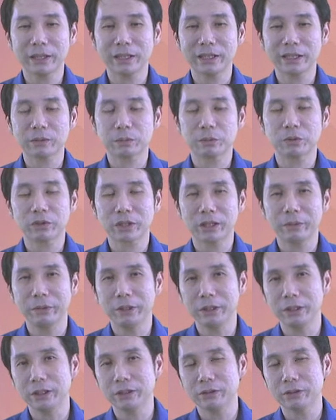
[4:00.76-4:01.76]
NX program
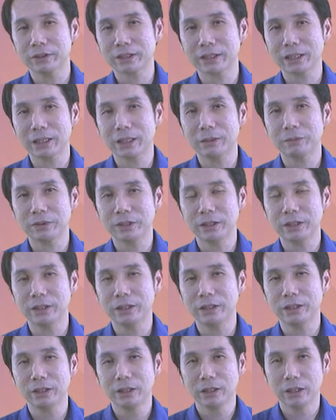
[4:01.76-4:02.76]
init to set up
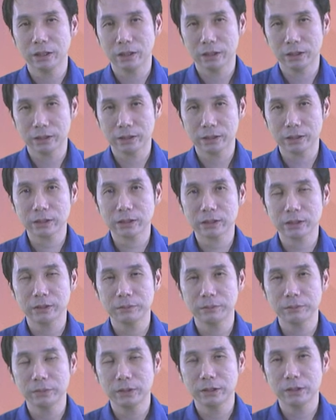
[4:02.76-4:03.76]
the
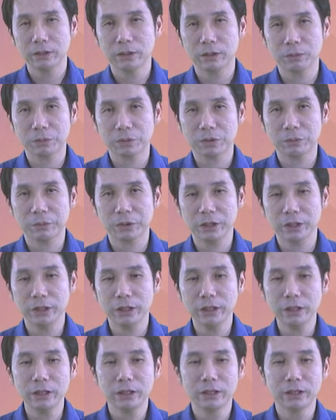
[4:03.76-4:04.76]
system
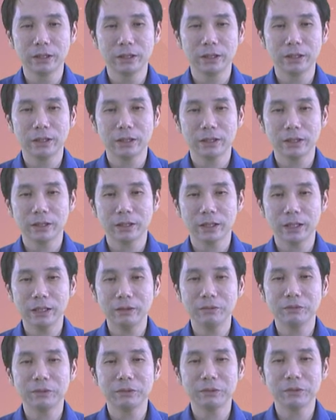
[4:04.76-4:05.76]
appropriately.
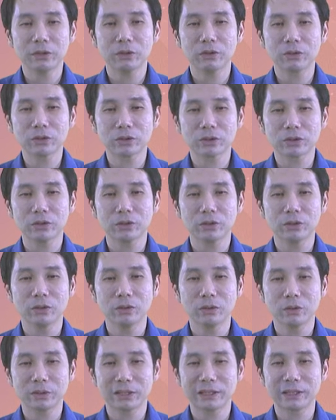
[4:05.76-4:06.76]
Then we will also
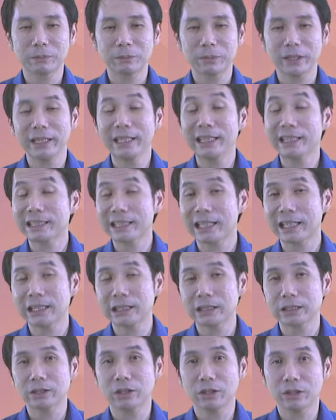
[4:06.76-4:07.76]
display a
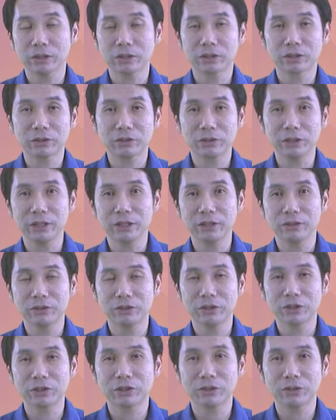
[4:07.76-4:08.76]
title on the screen
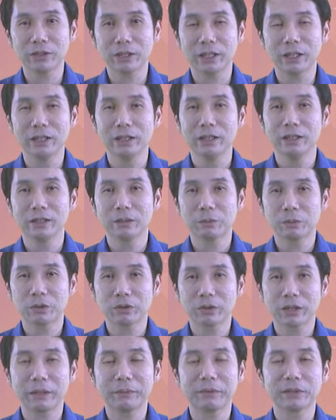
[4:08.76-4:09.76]
to show that the
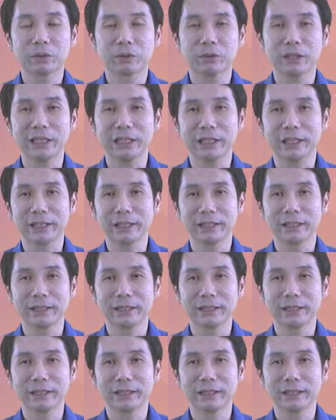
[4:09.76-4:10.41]
program is running.